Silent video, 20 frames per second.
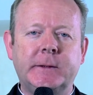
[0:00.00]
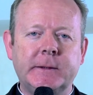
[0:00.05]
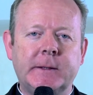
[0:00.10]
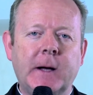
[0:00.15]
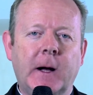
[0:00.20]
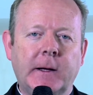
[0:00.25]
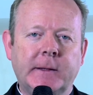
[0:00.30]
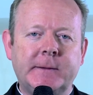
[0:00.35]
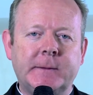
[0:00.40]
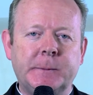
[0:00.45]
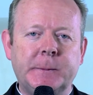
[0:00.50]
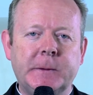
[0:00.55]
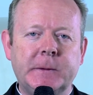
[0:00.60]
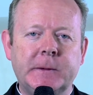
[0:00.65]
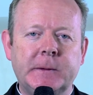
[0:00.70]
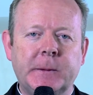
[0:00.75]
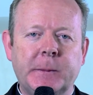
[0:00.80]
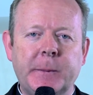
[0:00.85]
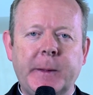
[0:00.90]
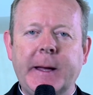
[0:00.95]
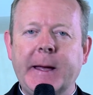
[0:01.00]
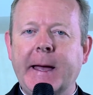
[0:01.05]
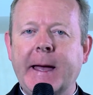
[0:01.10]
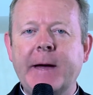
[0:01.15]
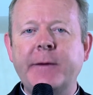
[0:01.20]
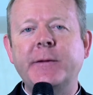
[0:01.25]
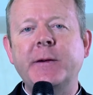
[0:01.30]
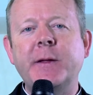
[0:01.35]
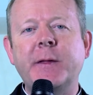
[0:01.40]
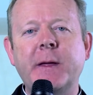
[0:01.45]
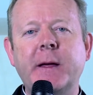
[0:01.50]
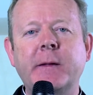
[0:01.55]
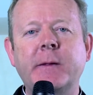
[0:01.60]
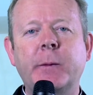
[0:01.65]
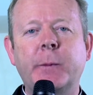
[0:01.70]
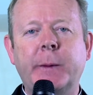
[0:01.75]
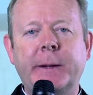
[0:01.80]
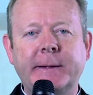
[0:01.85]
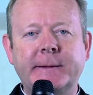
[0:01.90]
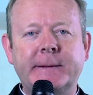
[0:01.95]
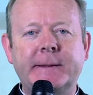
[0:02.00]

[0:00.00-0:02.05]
the gospel by everything that we